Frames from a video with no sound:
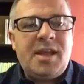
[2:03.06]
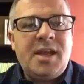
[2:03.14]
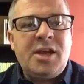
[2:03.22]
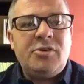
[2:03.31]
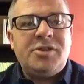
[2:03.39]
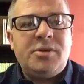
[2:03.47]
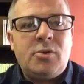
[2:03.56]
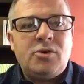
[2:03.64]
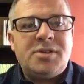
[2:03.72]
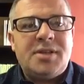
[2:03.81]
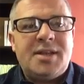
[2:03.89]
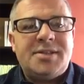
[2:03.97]
Here at the
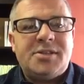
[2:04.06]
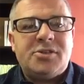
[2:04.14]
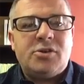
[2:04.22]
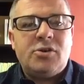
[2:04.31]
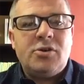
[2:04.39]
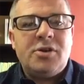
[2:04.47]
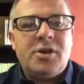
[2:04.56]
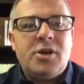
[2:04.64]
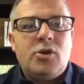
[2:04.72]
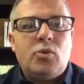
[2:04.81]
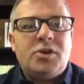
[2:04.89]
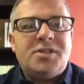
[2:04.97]
Emotional Health Centre Cork,
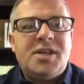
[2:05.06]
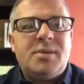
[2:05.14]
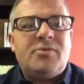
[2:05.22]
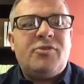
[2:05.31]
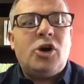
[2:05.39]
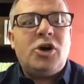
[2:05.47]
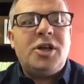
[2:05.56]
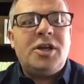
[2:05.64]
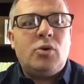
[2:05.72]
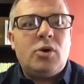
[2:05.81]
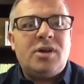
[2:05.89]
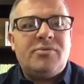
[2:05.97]
we're a team of highly
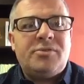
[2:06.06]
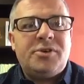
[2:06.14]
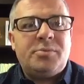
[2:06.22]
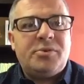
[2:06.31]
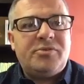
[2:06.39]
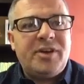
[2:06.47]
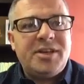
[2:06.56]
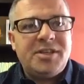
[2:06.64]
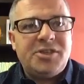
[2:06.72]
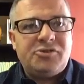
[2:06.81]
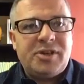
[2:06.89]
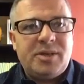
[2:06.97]
qualified,
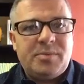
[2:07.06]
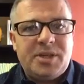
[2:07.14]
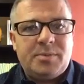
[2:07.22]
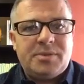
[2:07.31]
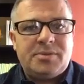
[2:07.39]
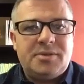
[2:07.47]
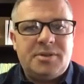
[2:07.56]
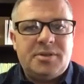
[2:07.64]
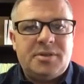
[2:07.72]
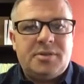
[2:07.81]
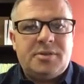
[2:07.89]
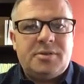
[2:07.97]
professionally trained people.
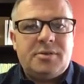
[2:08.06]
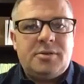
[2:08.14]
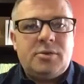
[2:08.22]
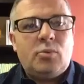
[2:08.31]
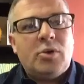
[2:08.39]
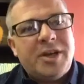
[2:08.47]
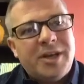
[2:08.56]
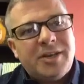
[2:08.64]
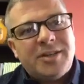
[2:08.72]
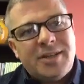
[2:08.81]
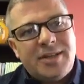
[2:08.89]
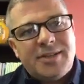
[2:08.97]
We're
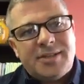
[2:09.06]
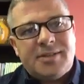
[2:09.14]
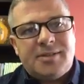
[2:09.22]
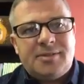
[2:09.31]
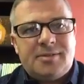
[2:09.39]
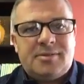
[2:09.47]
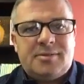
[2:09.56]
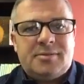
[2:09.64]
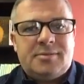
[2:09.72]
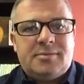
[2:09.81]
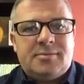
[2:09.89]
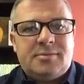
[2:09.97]
here to listen.
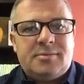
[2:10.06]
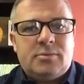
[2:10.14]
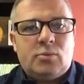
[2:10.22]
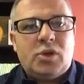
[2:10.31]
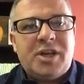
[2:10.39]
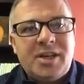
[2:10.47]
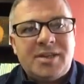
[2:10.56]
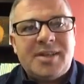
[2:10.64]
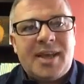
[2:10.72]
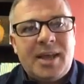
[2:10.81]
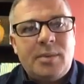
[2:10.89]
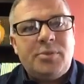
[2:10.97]
We're here
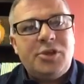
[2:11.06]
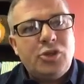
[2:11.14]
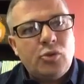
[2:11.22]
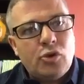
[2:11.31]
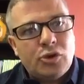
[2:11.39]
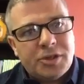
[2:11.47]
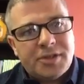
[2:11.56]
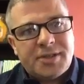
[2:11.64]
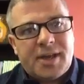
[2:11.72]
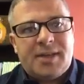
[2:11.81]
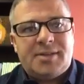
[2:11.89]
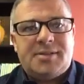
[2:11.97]
to help you
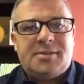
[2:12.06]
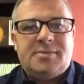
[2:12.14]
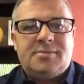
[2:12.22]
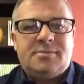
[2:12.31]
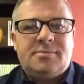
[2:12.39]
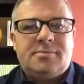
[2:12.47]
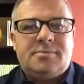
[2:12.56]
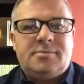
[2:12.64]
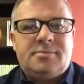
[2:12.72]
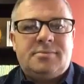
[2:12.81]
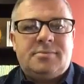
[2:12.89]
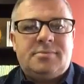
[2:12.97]
understand,
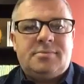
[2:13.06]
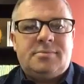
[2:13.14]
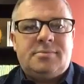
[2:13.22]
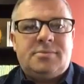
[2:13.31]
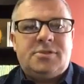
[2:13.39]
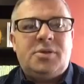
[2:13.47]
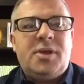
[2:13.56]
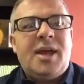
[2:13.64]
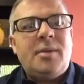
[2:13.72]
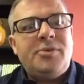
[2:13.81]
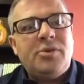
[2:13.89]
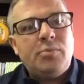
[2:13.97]
to
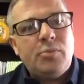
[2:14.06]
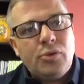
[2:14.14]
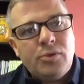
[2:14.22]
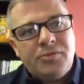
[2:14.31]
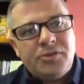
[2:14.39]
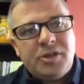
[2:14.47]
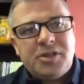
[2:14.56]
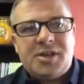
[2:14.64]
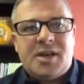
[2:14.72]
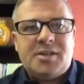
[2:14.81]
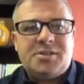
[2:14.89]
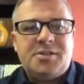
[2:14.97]
help you move through your
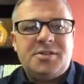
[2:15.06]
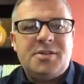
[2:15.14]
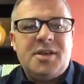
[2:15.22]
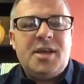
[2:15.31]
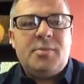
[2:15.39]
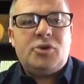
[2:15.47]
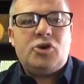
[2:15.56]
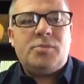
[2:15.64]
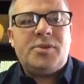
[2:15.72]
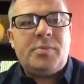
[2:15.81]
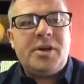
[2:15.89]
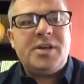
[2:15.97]
challenges,
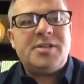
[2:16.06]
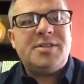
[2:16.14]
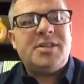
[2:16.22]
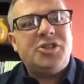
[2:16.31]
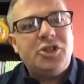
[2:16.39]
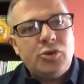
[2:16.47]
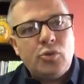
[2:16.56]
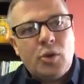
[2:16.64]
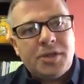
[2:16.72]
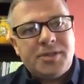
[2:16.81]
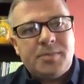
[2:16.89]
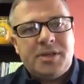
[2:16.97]
become the person that you
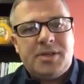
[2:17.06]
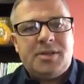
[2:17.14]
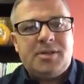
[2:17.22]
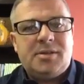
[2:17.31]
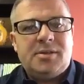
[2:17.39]
want to be.